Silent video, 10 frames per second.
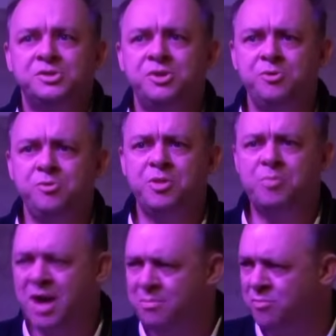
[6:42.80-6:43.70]
So
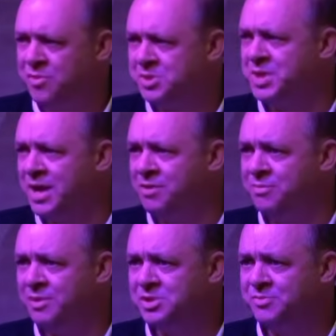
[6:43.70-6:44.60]
the problem with this kind
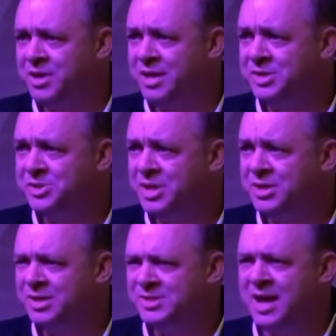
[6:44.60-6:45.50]
of philosophy is that
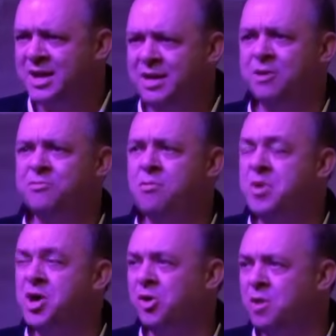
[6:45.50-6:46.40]
it does not account for
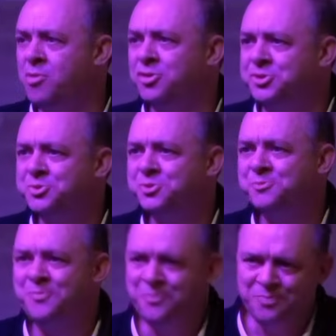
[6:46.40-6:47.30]
what we call
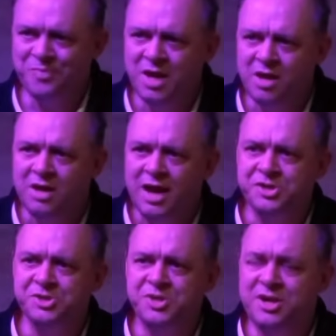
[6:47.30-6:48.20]
emergence.
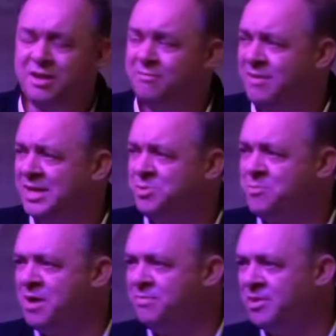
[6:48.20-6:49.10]
I just did an event
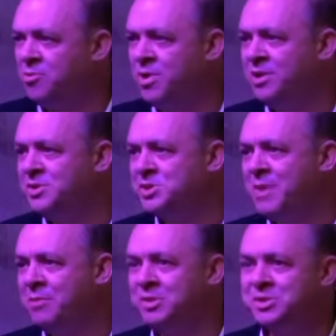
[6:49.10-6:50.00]
with my fellow
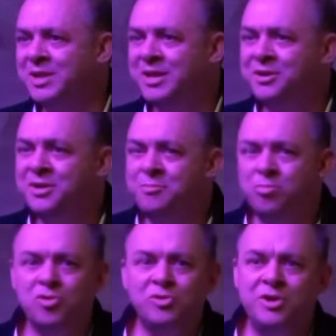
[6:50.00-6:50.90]
realist Manuel DeLanda
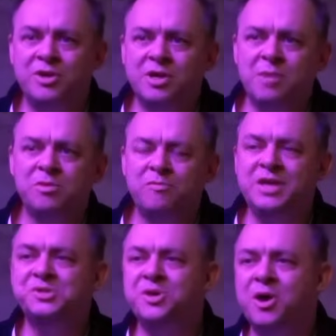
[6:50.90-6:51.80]
in Brooklyn a couple of
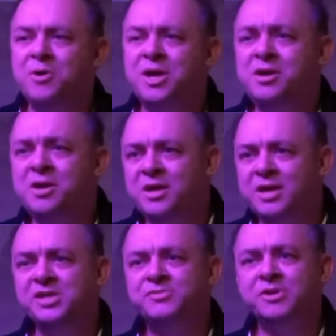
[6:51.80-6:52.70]
weeks ago, and
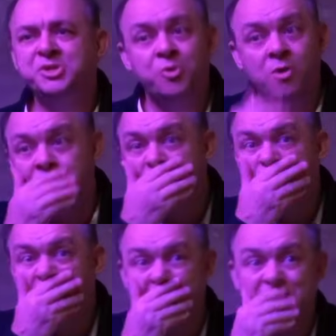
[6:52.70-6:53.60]
he's very strong on
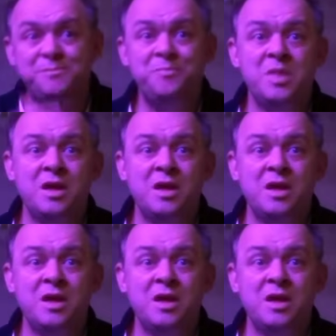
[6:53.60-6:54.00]
this point.